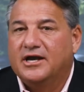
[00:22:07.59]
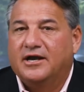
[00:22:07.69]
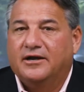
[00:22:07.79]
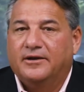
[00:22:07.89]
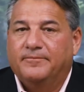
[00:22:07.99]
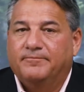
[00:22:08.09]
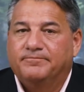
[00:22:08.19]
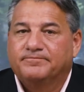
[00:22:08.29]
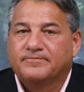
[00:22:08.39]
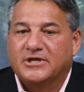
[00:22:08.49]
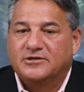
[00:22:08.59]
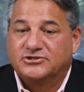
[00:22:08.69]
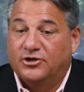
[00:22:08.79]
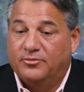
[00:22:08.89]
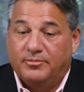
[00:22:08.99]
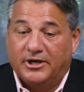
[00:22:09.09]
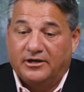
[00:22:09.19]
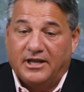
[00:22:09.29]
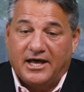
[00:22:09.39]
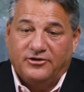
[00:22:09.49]
Um, so, but a
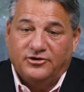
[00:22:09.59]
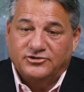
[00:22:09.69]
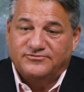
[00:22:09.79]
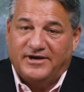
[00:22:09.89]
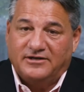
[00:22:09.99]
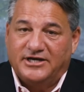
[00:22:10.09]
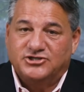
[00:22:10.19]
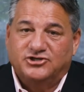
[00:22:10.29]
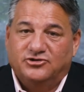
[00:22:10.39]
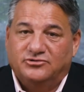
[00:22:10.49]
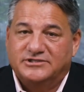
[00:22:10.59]
lot of those foundational